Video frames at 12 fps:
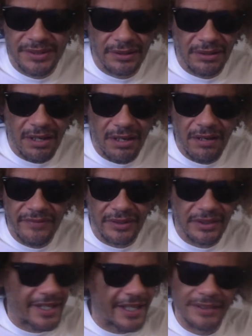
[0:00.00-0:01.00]
the law of the
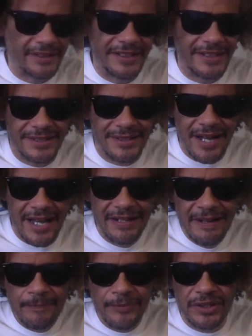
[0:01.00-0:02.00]
land. It's not.
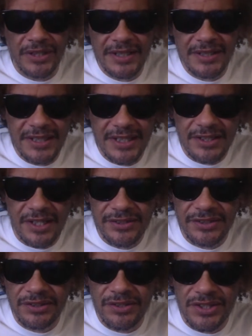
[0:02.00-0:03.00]
The United States
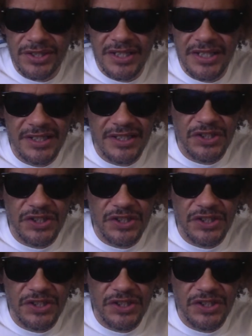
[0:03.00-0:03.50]
Constitution is the